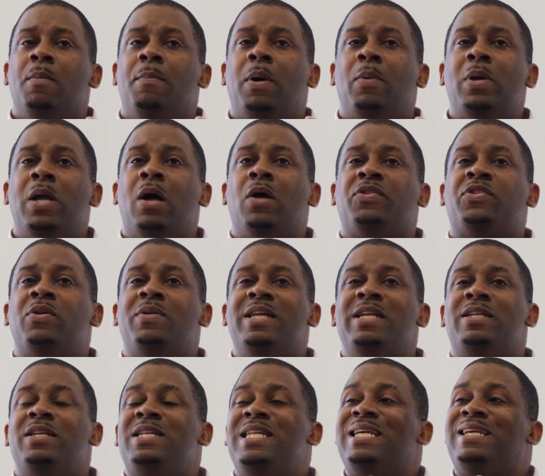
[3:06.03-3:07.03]
But we also
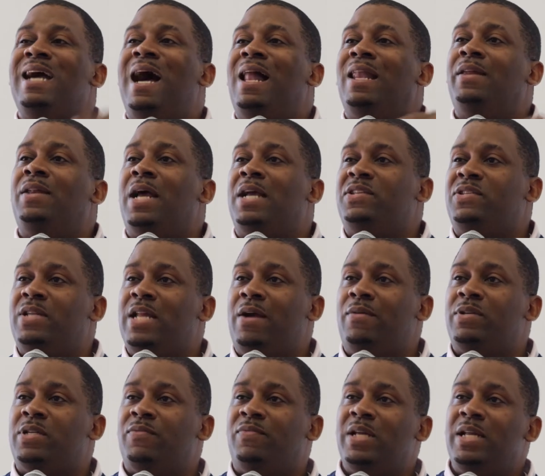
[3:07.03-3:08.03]
need to decolonize the
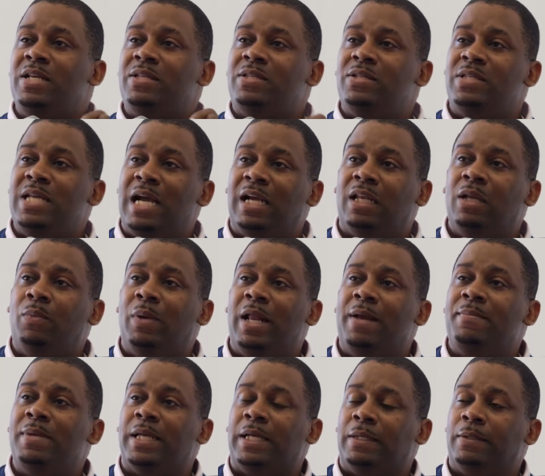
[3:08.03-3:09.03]
narrative. And here's exactly what
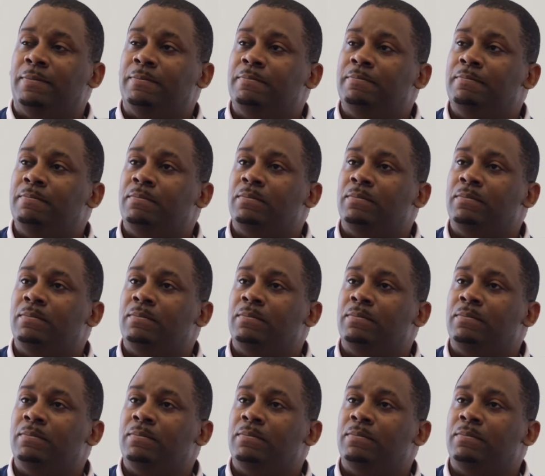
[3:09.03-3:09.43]
I mean.